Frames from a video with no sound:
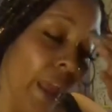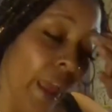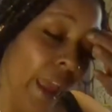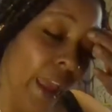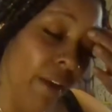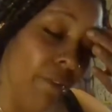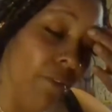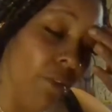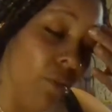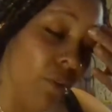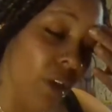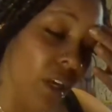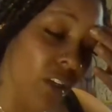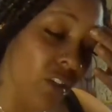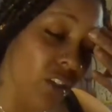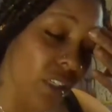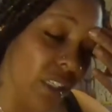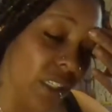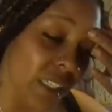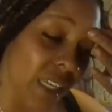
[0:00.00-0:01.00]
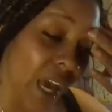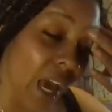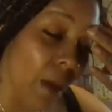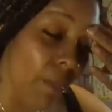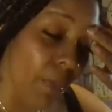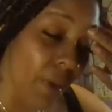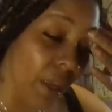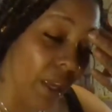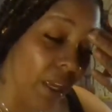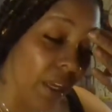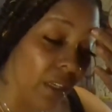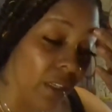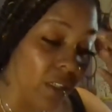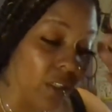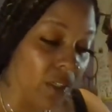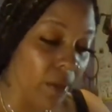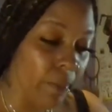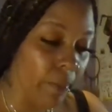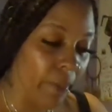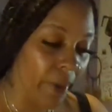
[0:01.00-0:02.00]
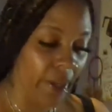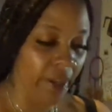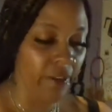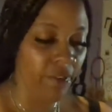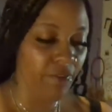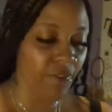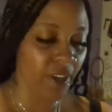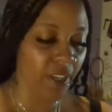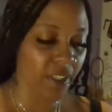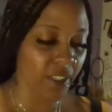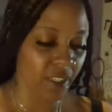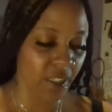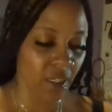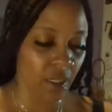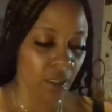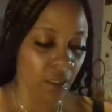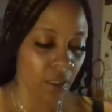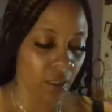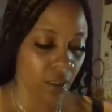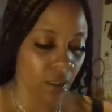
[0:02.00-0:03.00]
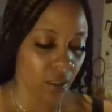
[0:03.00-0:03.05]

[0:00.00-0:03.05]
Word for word: if you could just tap into manifesting.